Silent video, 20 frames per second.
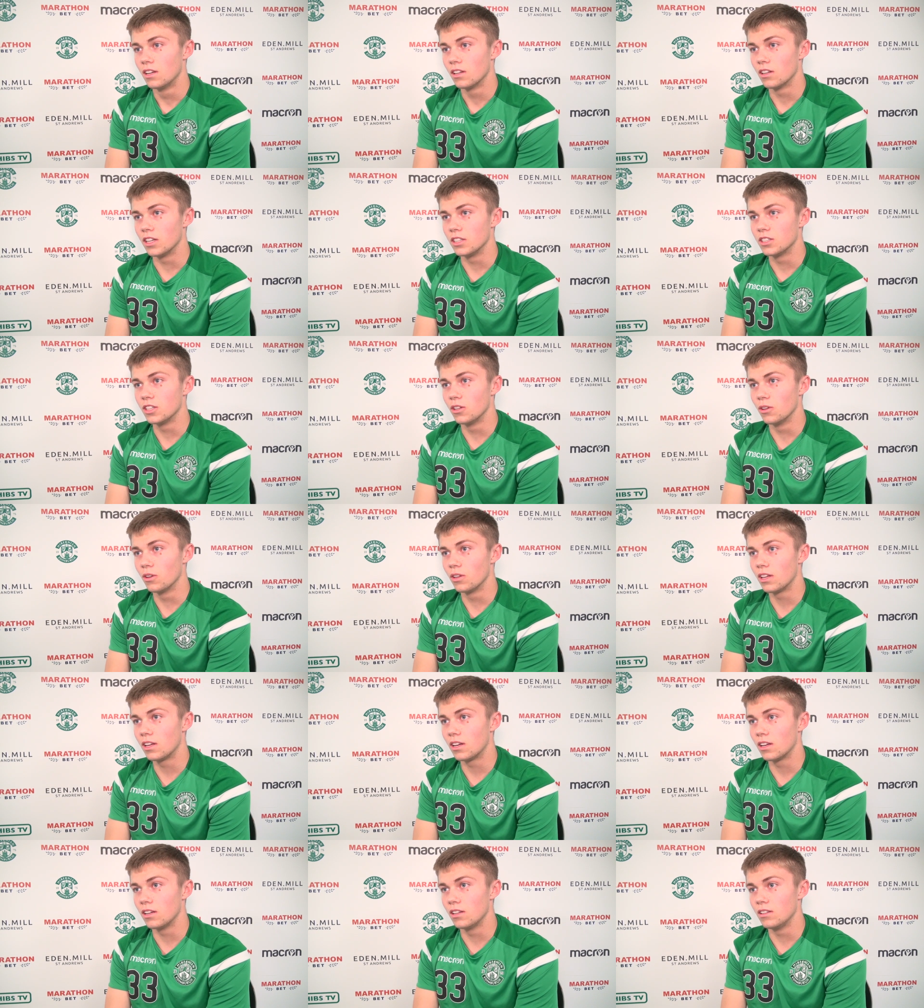likes to do
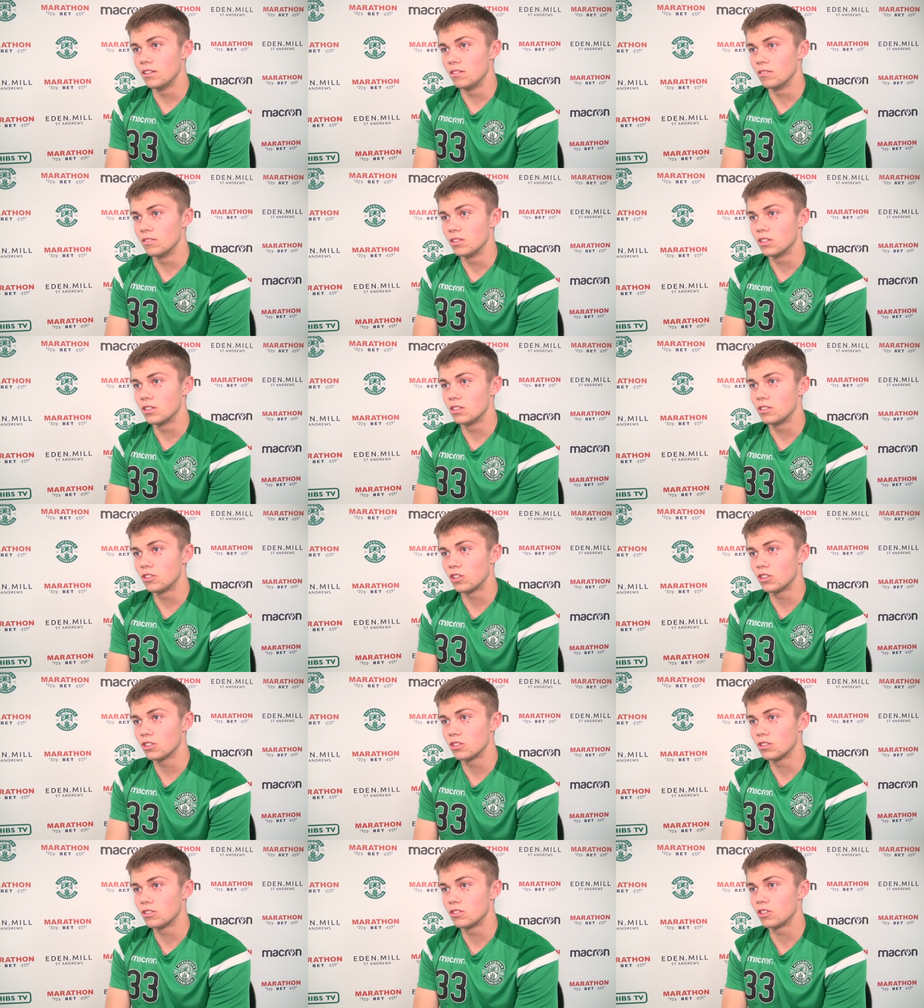that and
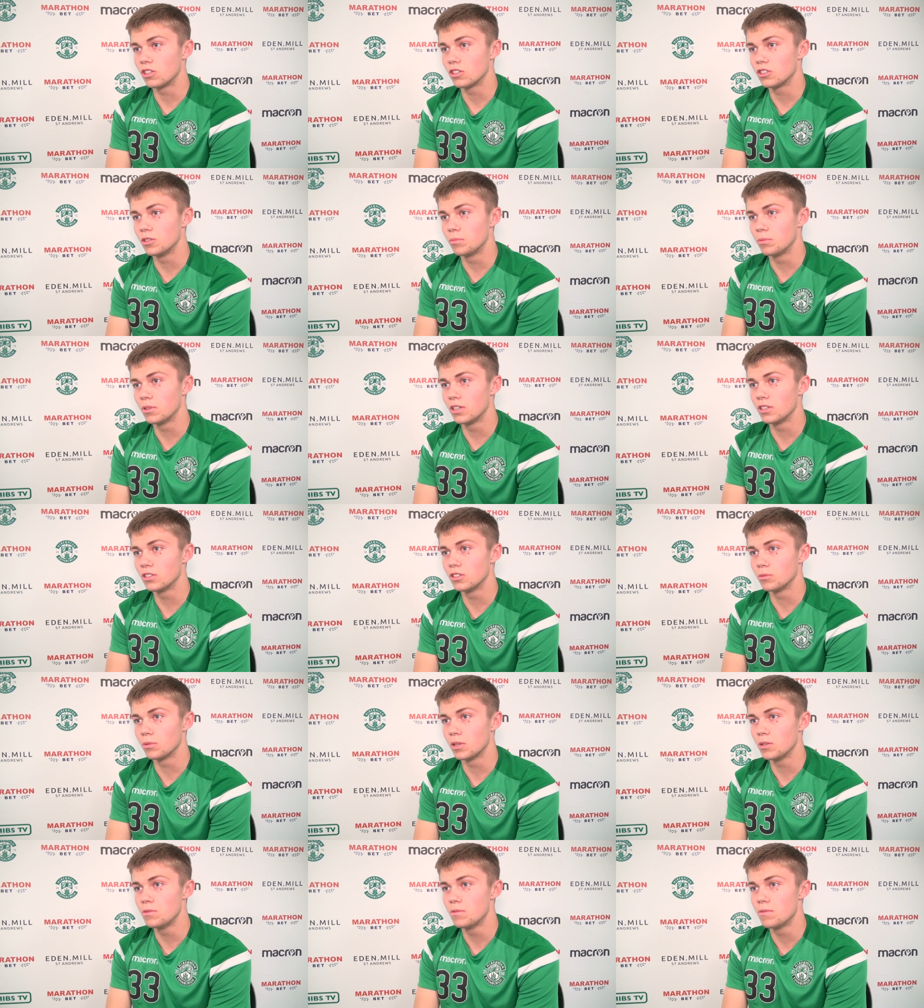trust the players
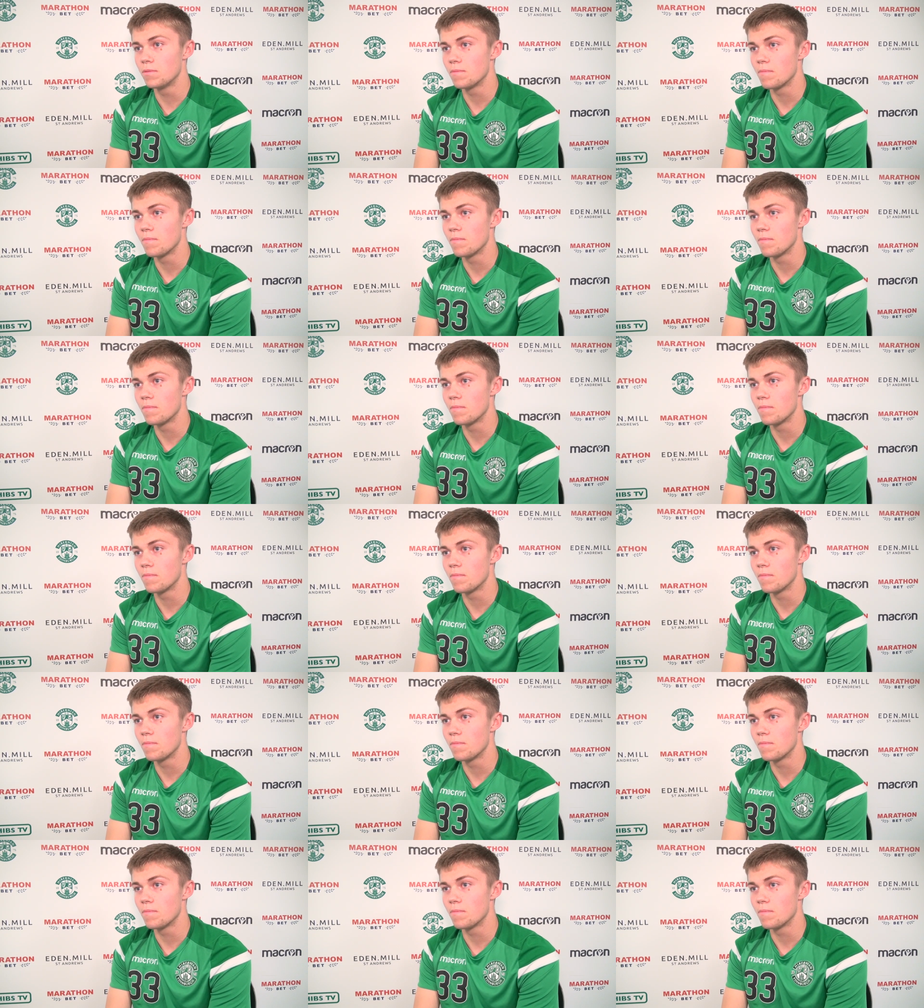as well.